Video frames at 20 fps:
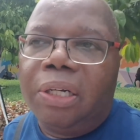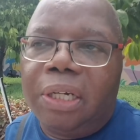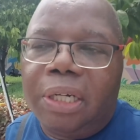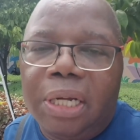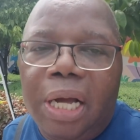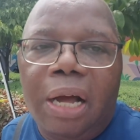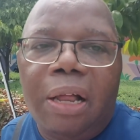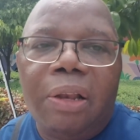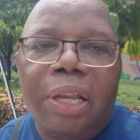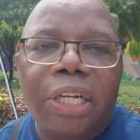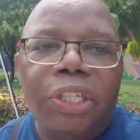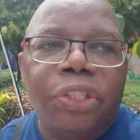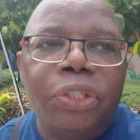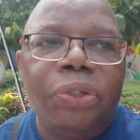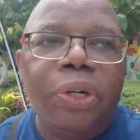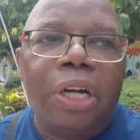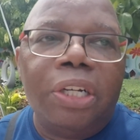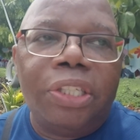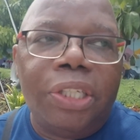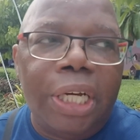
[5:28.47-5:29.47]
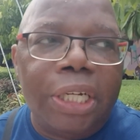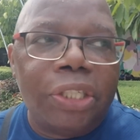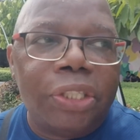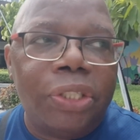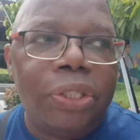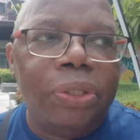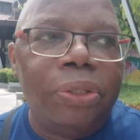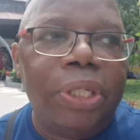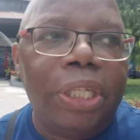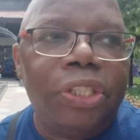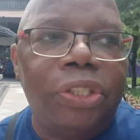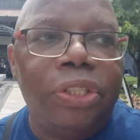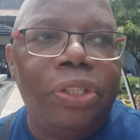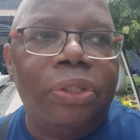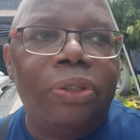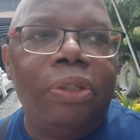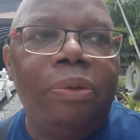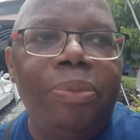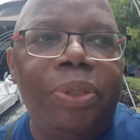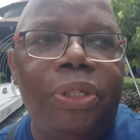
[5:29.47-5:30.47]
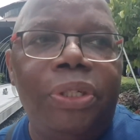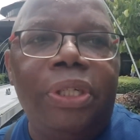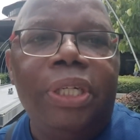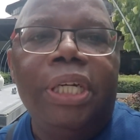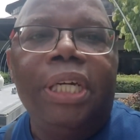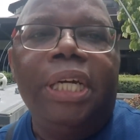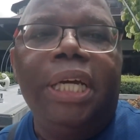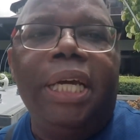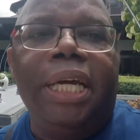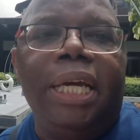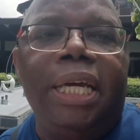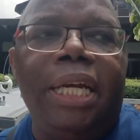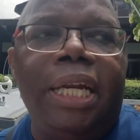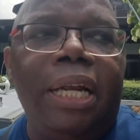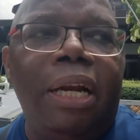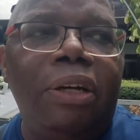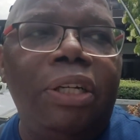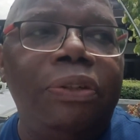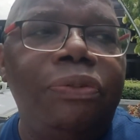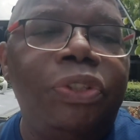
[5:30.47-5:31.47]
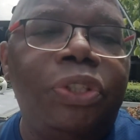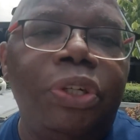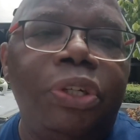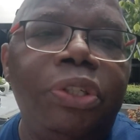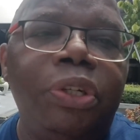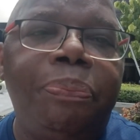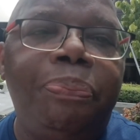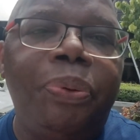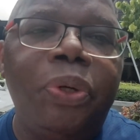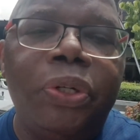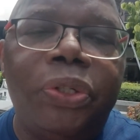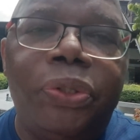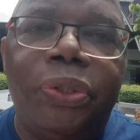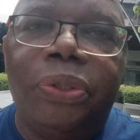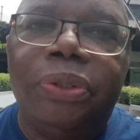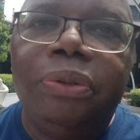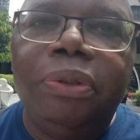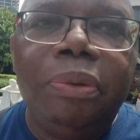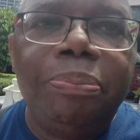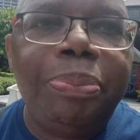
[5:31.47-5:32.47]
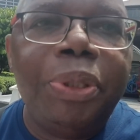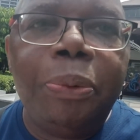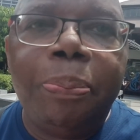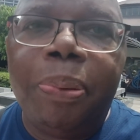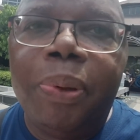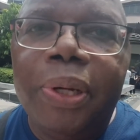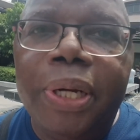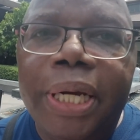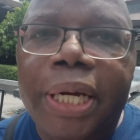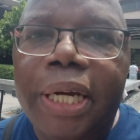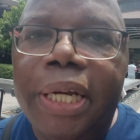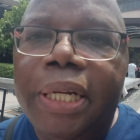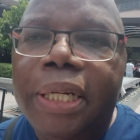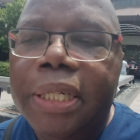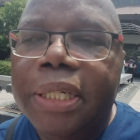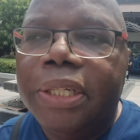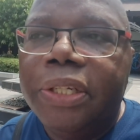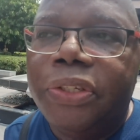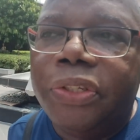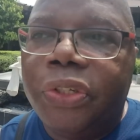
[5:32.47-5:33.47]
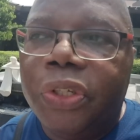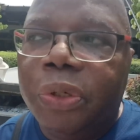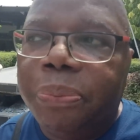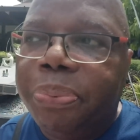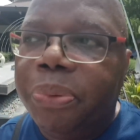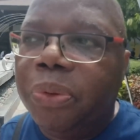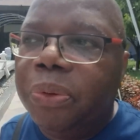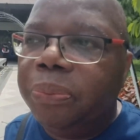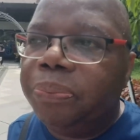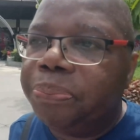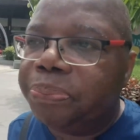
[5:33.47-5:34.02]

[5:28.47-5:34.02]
I'll text you, let you know I'm here, and I'll even show you a picture. Be plain, simple,